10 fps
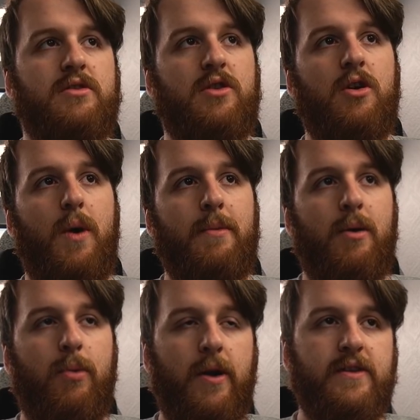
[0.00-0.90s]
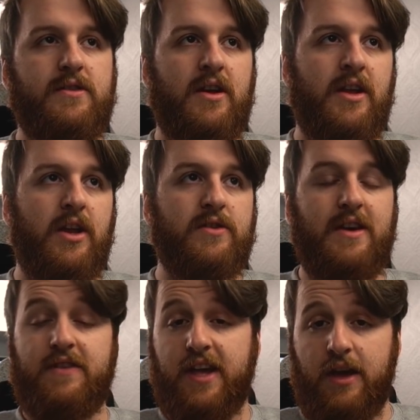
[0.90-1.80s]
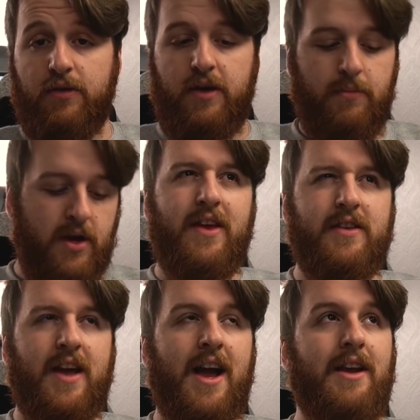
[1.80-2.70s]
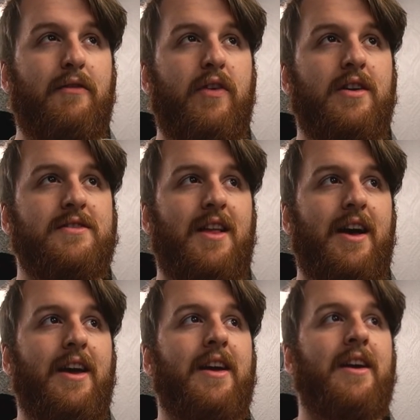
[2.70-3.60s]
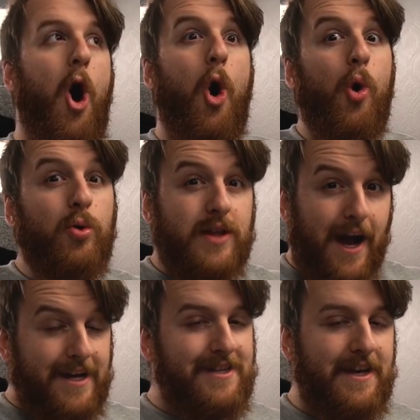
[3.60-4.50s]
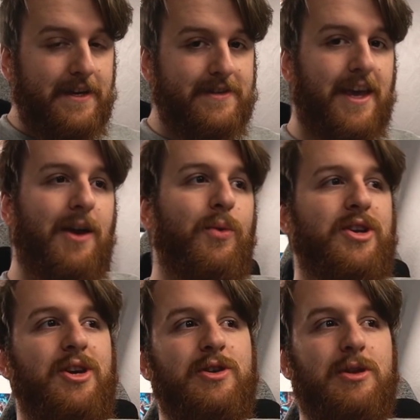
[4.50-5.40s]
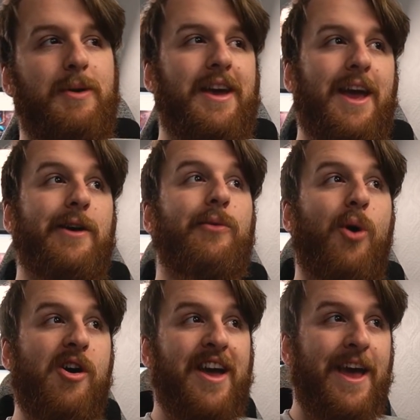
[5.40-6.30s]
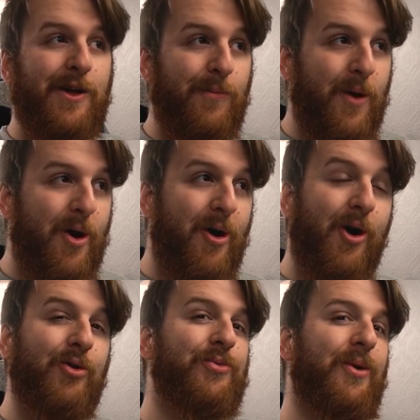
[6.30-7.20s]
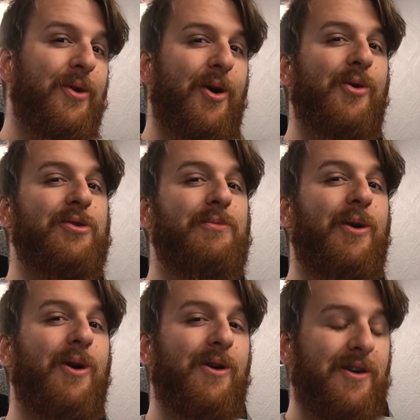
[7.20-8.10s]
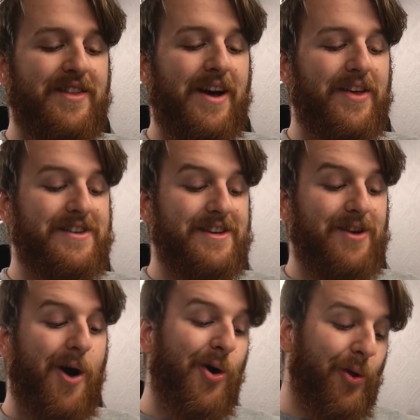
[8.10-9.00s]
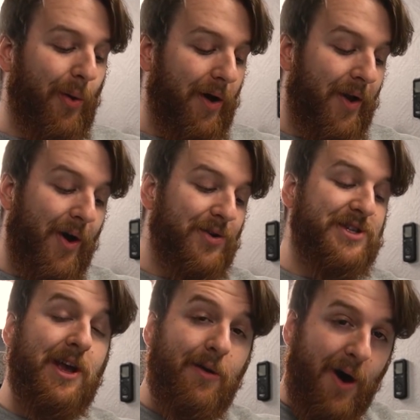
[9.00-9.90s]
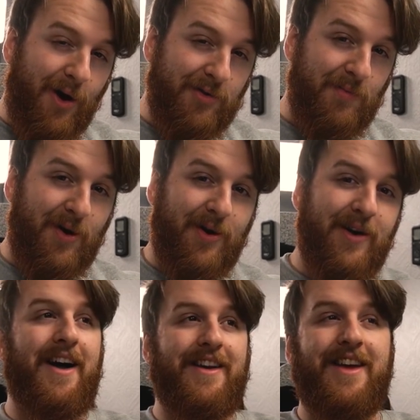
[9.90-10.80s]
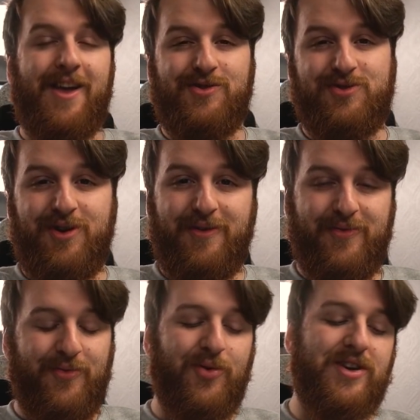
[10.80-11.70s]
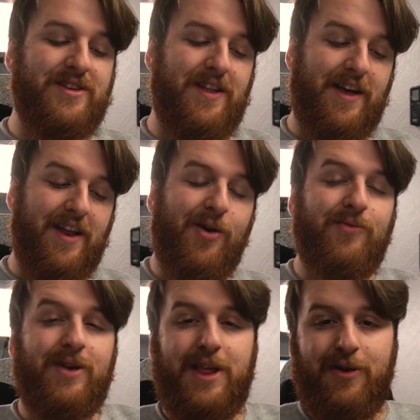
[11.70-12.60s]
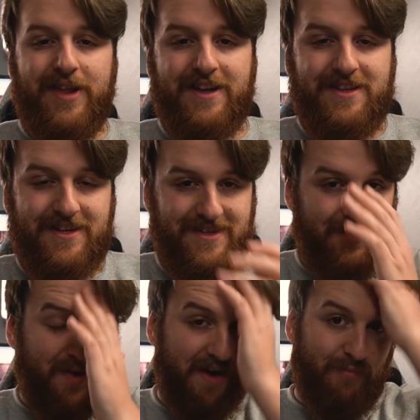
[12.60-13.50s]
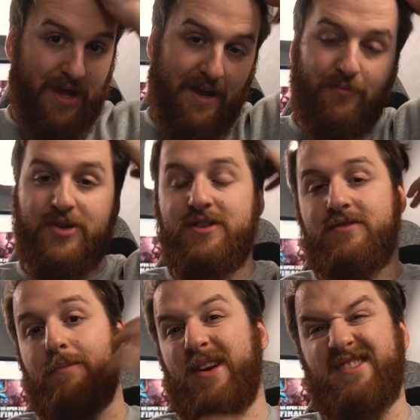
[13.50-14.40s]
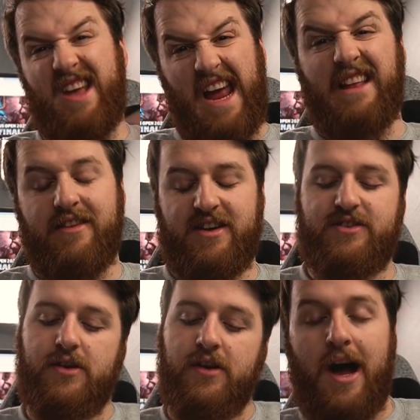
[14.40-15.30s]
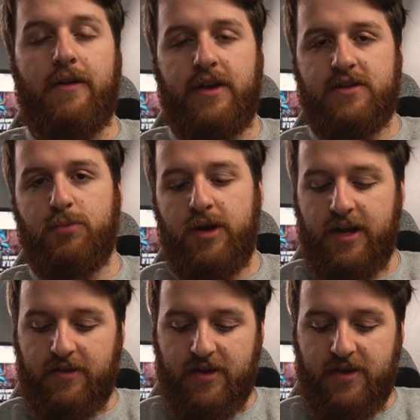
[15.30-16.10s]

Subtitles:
to score way more points, and you just have to kill them. This kind of feels like old ITC, which used to be kill 1, kill more, hold 1, hold more. Now this is hold 1, hold 2, hold more, and kill stuff, which is like an really old ITC way of playing, which is like basically 8th edition, how they used to play in 8th